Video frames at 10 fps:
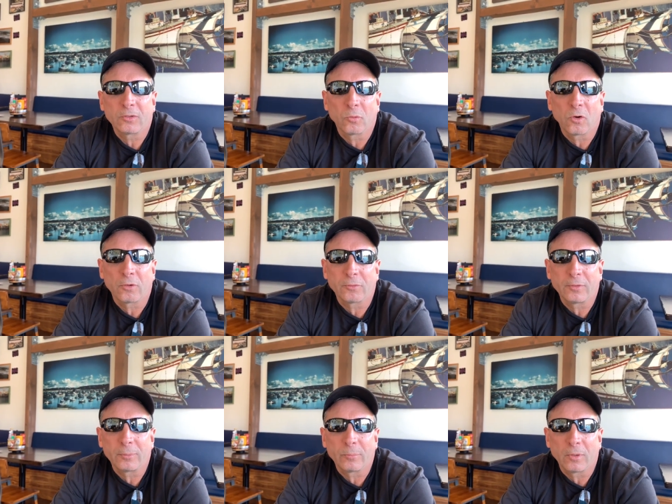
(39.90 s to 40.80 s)
Wharf
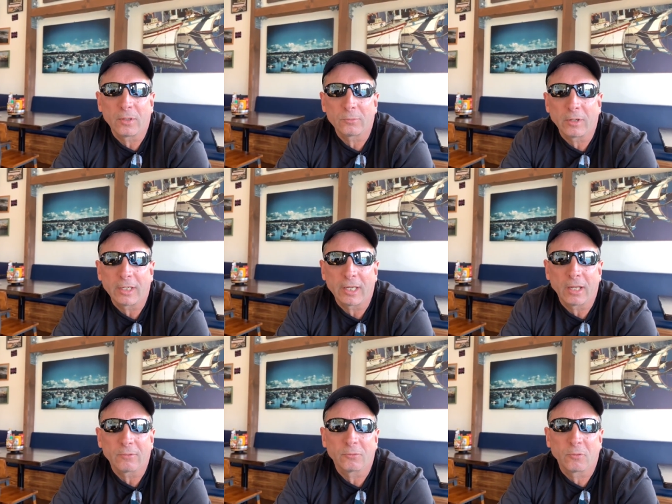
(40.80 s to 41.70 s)
in Monterey,
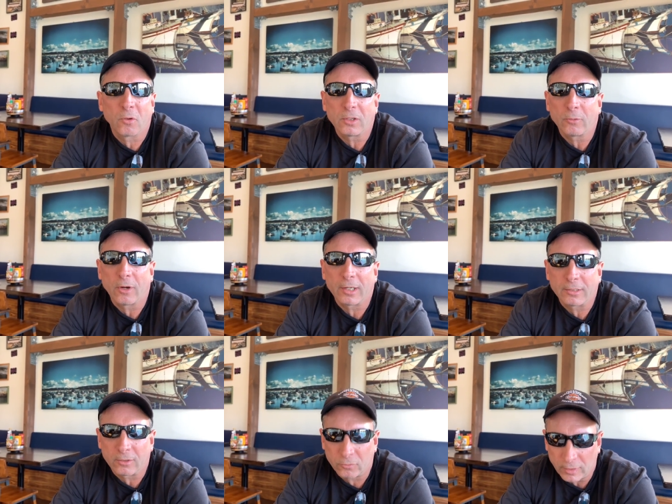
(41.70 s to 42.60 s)
California. We're
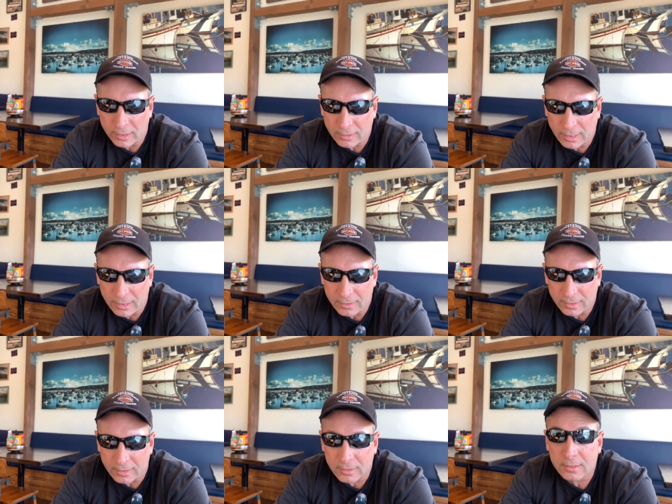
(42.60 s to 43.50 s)
at this
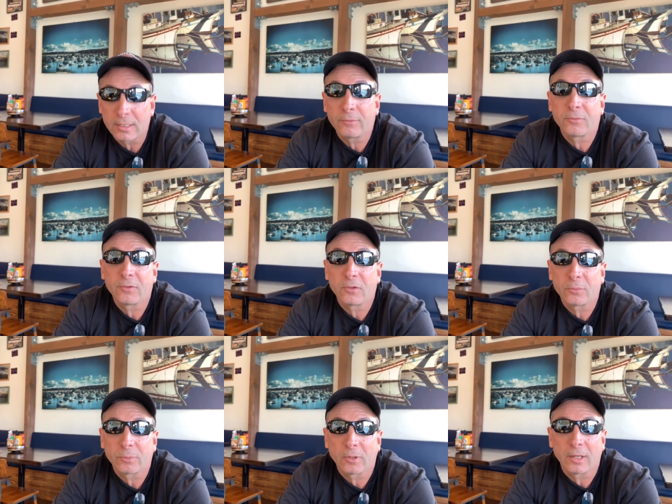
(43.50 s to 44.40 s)
fantastic
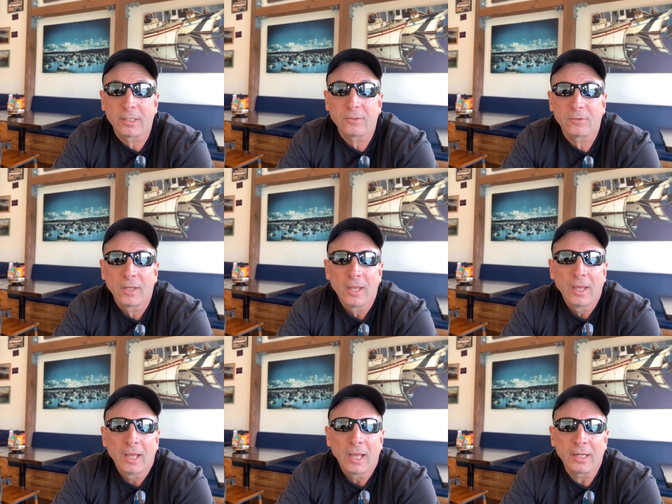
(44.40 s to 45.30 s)
seafood place,
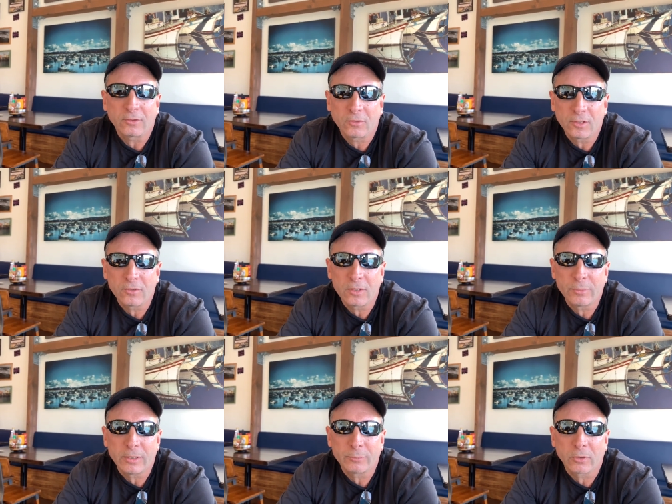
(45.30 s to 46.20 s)
and it seems
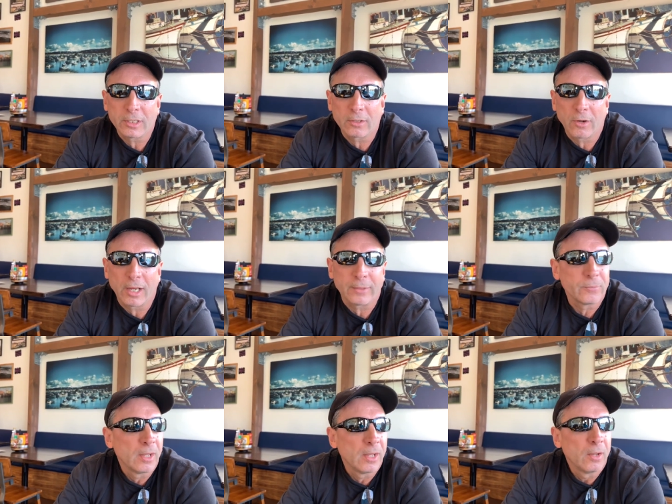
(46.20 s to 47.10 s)
to be pretty great.
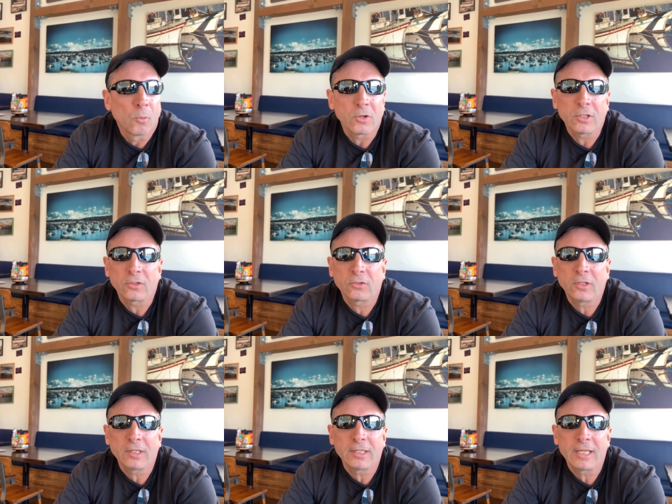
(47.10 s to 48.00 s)
We're just
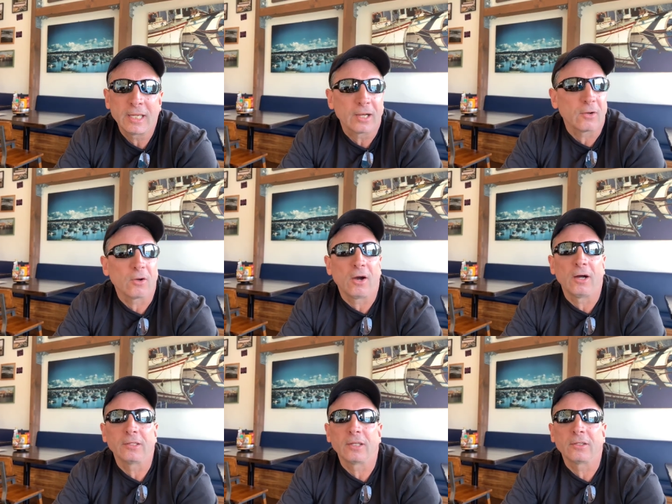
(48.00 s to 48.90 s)
sitting here
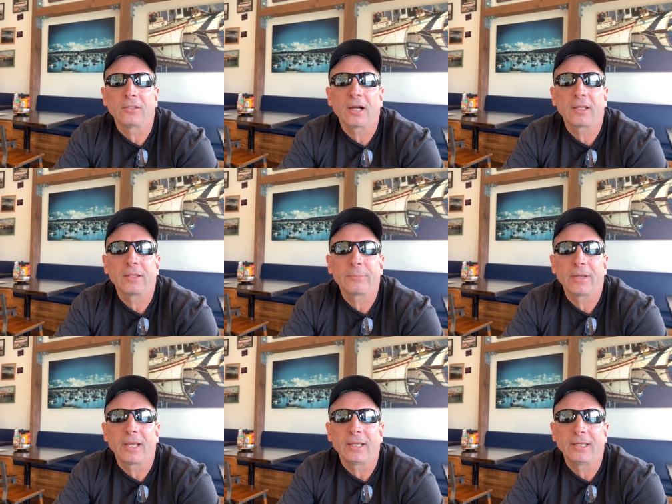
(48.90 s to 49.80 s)
on the dock of the
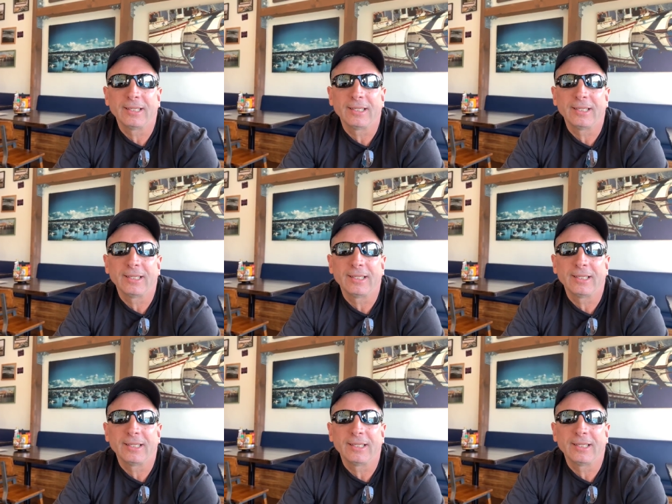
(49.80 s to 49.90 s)
bay.